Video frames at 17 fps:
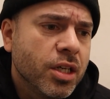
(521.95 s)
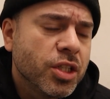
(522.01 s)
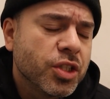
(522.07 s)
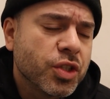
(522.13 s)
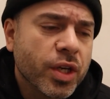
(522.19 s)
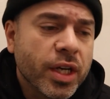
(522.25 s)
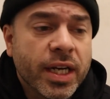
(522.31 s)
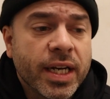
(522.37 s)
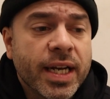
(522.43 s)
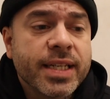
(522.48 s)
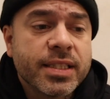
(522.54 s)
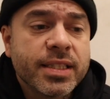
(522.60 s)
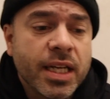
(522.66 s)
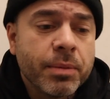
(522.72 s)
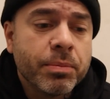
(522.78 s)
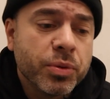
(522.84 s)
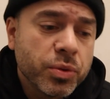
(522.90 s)
So then the next
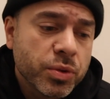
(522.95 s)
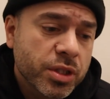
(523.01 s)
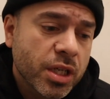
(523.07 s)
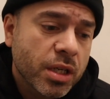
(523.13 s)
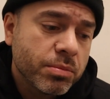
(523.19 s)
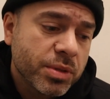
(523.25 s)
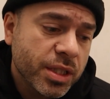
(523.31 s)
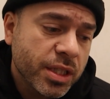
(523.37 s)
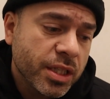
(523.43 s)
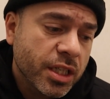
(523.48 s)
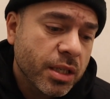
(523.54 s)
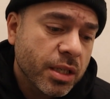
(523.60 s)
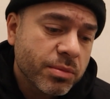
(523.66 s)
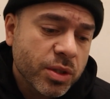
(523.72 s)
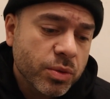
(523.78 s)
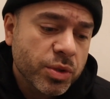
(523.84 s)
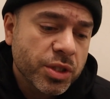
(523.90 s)
day, Boots comes in
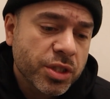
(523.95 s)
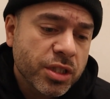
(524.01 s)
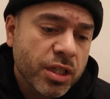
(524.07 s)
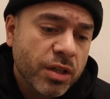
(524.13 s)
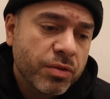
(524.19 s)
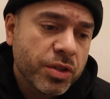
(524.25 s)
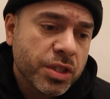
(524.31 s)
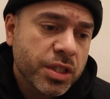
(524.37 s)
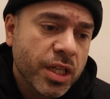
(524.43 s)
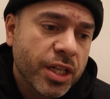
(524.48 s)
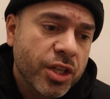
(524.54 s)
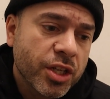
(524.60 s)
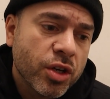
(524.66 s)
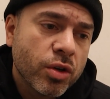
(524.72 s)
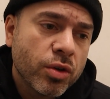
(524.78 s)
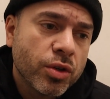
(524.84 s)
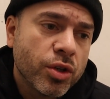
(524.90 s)
with his stuff. He's like,
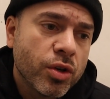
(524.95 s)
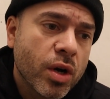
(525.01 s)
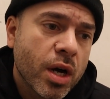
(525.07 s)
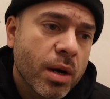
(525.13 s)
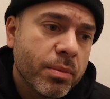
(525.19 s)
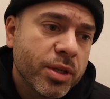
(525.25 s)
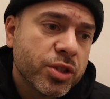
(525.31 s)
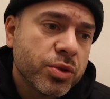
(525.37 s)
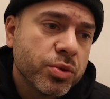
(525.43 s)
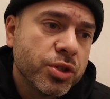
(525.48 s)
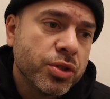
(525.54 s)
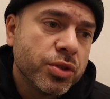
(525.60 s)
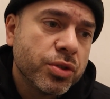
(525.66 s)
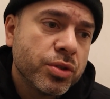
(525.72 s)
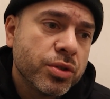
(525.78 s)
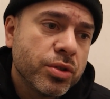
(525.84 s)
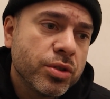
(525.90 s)
yo, you know, how much would you
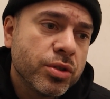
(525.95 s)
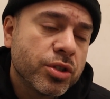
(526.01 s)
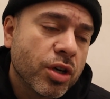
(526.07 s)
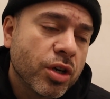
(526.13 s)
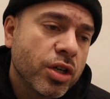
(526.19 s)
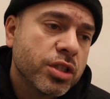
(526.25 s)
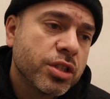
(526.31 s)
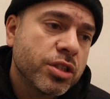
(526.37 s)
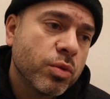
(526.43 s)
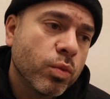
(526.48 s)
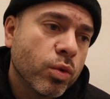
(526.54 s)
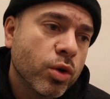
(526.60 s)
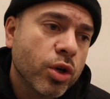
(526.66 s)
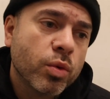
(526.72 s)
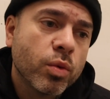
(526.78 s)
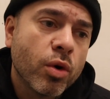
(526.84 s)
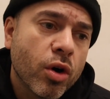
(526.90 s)
charge to
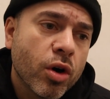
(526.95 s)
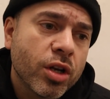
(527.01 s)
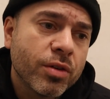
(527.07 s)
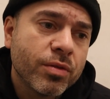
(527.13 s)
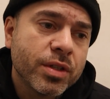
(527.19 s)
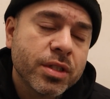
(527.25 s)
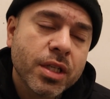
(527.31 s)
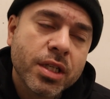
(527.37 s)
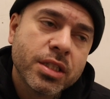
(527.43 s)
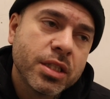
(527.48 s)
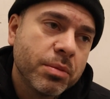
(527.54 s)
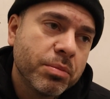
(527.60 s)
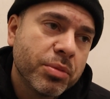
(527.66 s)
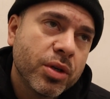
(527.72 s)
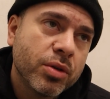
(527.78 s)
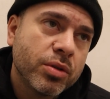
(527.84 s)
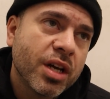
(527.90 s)
work with all of us? I said,
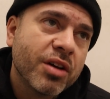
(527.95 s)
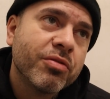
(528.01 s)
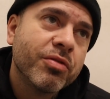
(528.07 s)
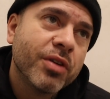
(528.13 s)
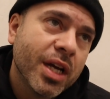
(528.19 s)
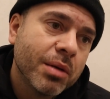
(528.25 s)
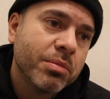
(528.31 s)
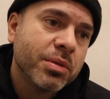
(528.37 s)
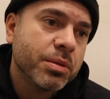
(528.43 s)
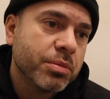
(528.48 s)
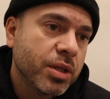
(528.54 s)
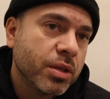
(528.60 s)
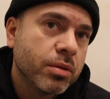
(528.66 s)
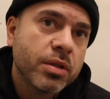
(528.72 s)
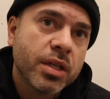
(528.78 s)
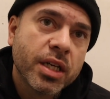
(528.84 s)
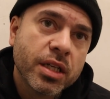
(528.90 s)
bro, y'all family,
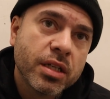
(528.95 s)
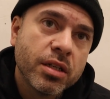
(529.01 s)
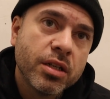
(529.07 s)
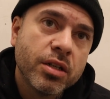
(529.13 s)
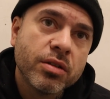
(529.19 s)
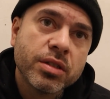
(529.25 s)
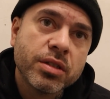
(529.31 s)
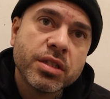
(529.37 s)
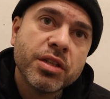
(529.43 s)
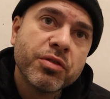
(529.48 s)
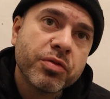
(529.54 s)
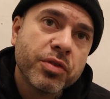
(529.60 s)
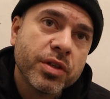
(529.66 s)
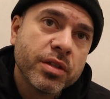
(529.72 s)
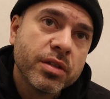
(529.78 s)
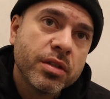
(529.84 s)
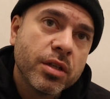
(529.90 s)
bro. Like, you know, it's
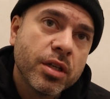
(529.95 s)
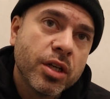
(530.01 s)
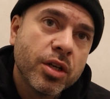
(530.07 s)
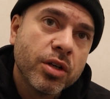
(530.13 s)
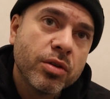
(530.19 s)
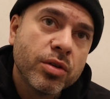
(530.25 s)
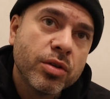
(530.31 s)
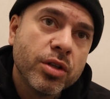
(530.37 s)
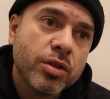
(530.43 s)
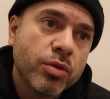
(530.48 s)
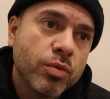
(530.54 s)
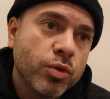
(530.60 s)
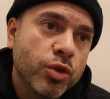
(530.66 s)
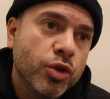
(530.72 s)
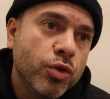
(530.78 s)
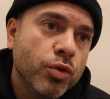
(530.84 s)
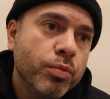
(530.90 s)
different. You know,
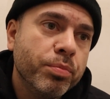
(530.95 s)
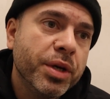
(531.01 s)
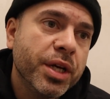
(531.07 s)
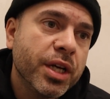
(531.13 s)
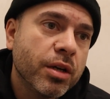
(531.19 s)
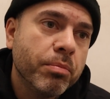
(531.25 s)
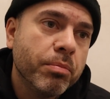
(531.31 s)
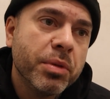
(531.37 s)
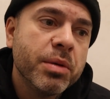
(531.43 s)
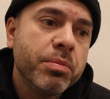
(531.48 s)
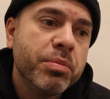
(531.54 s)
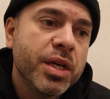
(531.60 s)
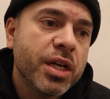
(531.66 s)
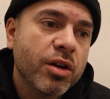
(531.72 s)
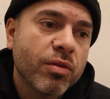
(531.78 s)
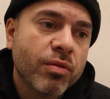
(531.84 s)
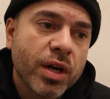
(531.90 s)
me
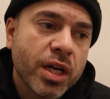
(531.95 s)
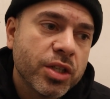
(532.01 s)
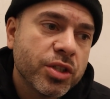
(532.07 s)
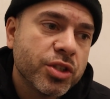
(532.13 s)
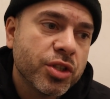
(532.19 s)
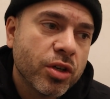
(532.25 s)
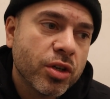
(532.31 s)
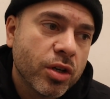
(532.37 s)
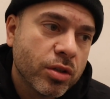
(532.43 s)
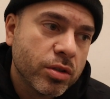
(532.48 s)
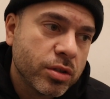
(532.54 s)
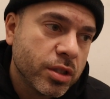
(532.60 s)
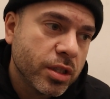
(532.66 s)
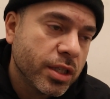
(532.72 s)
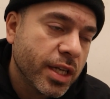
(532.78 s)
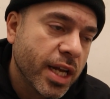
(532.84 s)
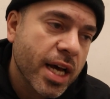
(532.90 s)
being around y'all,
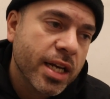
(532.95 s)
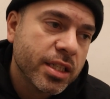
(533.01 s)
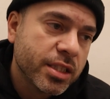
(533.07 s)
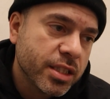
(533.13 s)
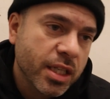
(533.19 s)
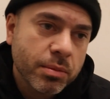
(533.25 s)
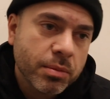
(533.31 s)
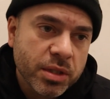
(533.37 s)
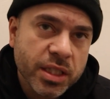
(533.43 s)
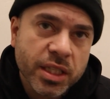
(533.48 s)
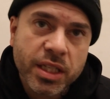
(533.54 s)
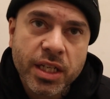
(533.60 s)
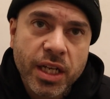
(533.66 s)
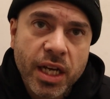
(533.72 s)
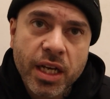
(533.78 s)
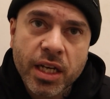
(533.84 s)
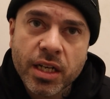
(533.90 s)
the knowledge that I'm going to
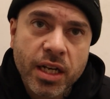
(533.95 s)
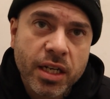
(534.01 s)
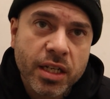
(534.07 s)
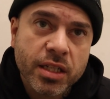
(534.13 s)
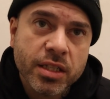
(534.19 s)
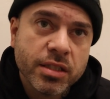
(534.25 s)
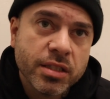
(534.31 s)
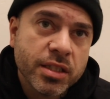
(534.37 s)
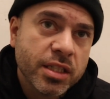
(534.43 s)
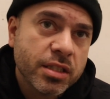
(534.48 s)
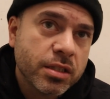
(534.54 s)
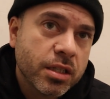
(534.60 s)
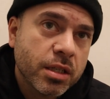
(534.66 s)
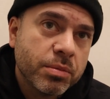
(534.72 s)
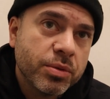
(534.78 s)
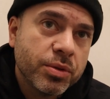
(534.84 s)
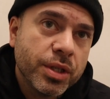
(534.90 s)
gain out of these next
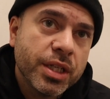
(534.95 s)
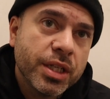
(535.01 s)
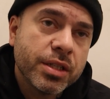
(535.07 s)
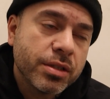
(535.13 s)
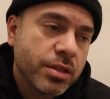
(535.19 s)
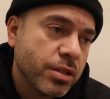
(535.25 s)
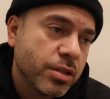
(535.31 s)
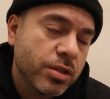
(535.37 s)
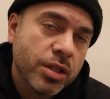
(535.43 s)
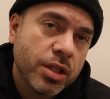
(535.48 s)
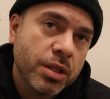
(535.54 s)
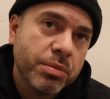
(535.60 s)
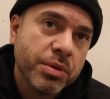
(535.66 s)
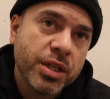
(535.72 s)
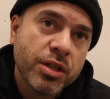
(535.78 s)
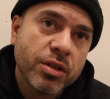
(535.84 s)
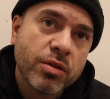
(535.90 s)
couple of years is going to
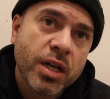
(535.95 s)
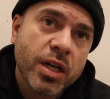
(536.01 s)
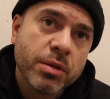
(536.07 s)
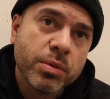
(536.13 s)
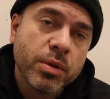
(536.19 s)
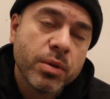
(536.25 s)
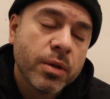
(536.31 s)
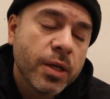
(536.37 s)
be incredible.